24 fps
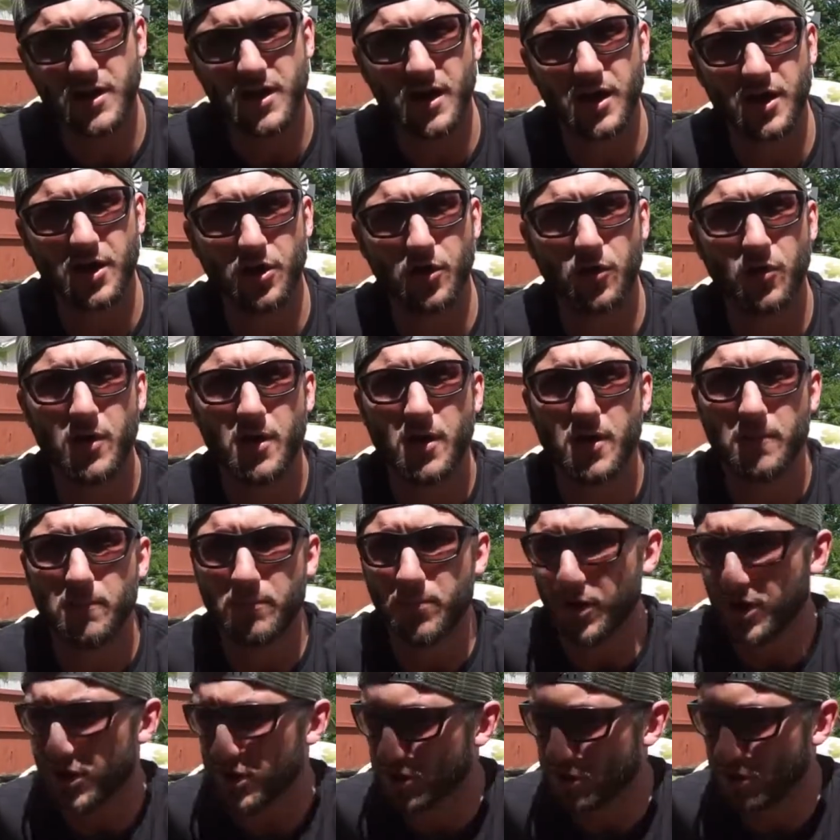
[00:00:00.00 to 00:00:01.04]
ghetto.
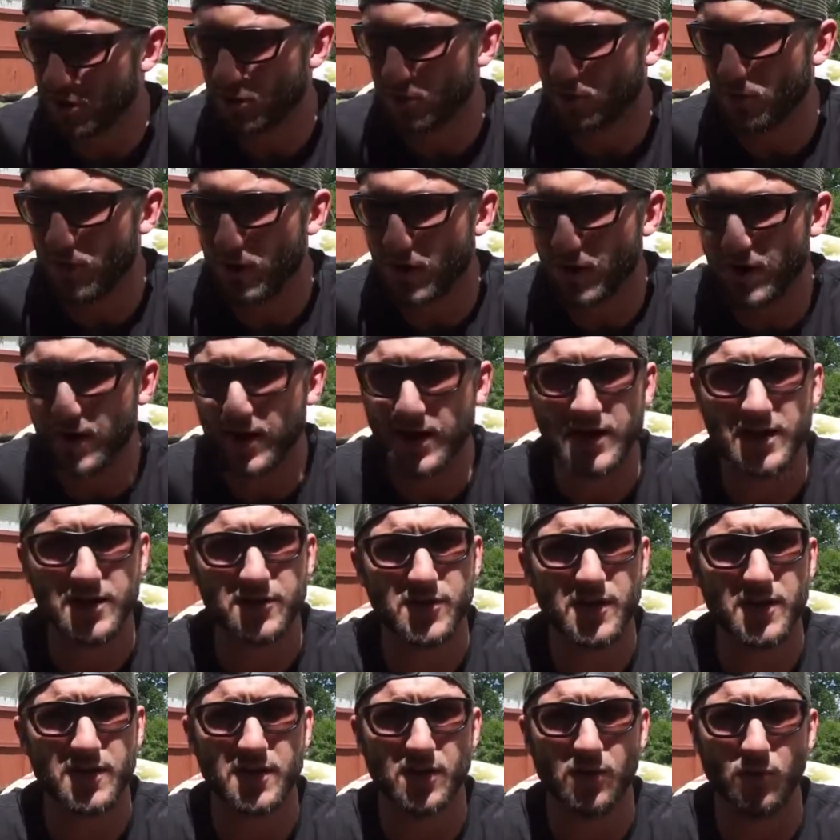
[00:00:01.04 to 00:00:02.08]
But you know what,
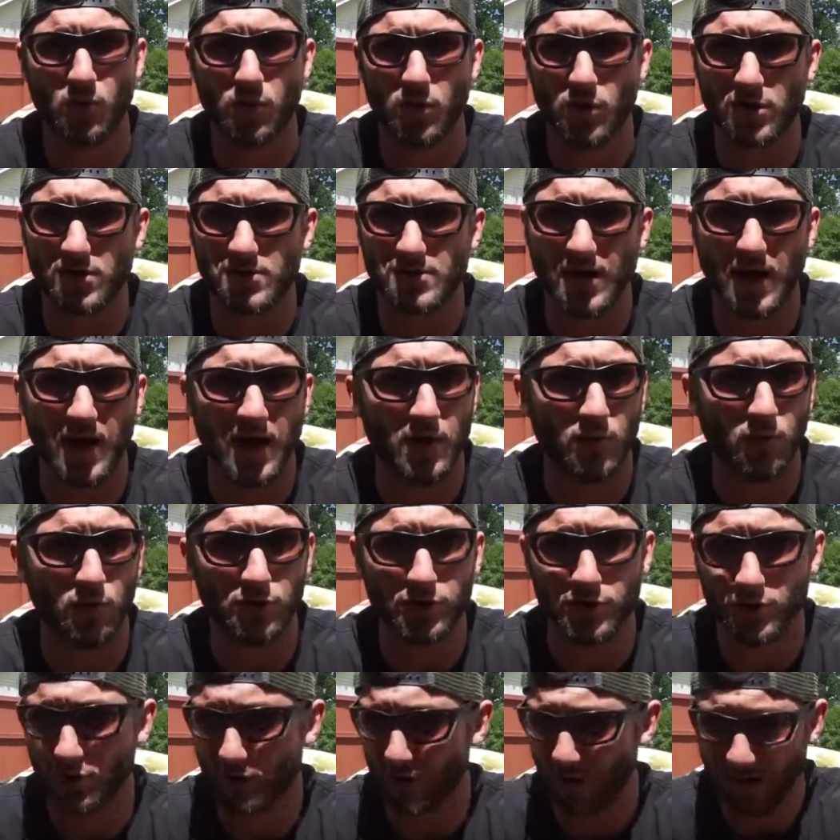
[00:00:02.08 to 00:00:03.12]
anything that works I will
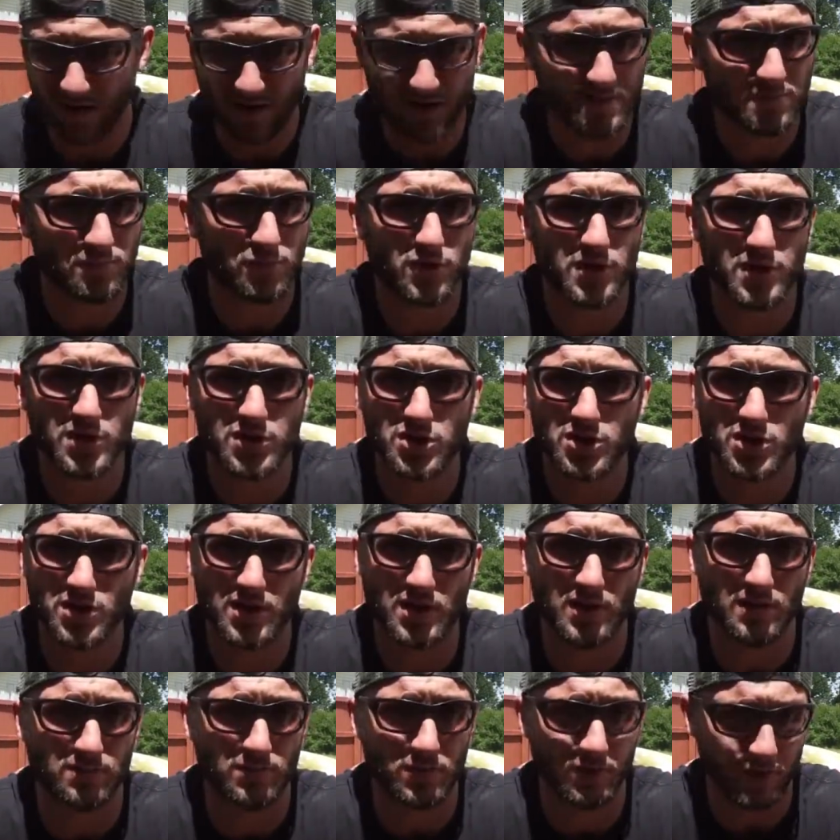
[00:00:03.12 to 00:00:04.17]
do, and it's pretty
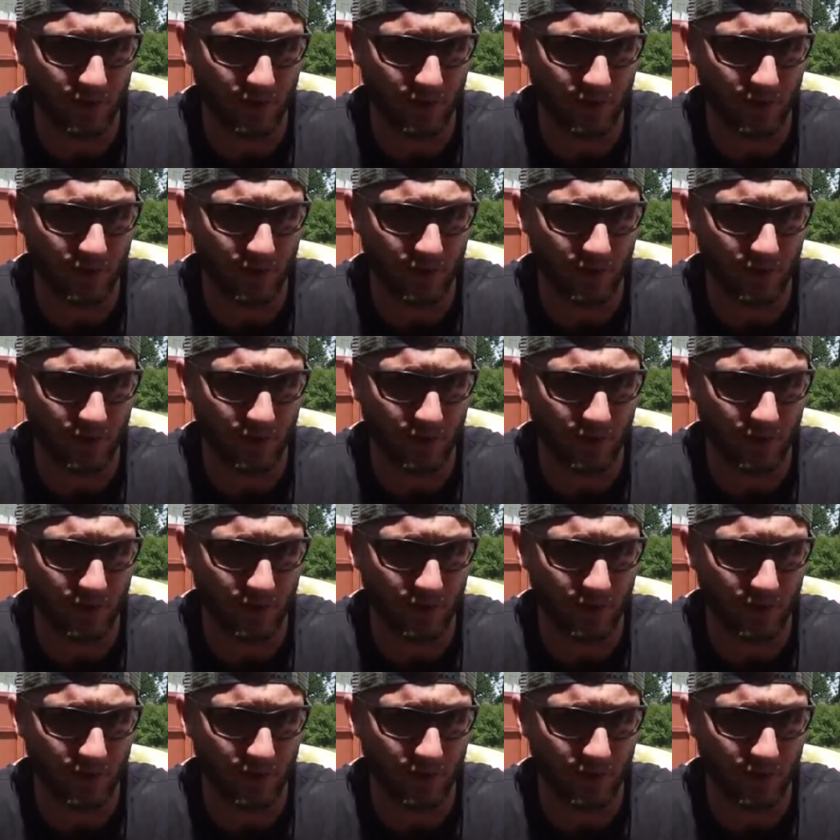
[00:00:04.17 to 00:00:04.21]
cheap, you